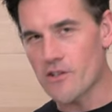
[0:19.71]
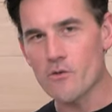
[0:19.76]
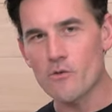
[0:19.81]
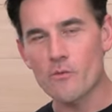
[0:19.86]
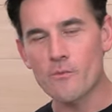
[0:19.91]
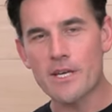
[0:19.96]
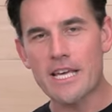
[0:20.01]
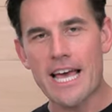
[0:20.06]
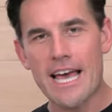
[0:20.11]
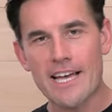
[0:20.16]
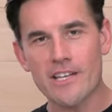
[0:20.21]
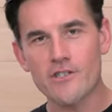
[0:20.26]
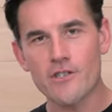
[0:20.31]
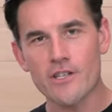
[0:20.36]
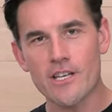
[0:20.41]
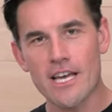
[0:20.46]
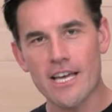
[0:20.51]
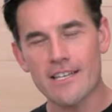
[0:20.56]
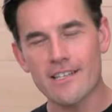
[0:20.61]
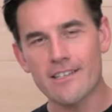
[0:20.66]
You will be
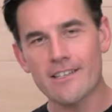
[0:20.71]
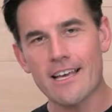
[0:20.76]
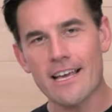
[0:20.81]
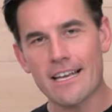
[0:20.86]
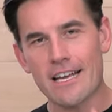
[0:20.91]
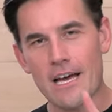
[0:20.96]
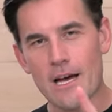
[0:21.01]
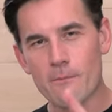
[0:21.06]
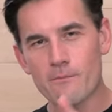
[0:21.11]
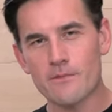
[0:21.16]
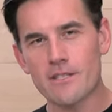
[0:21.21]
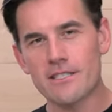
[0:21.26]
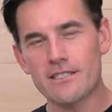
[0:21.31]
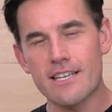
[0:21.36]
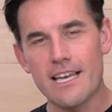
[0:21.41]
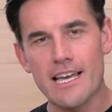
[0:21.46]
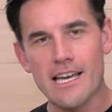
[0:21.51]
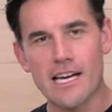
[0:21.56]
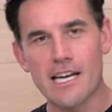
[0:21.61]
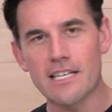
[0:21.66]
educated and up to date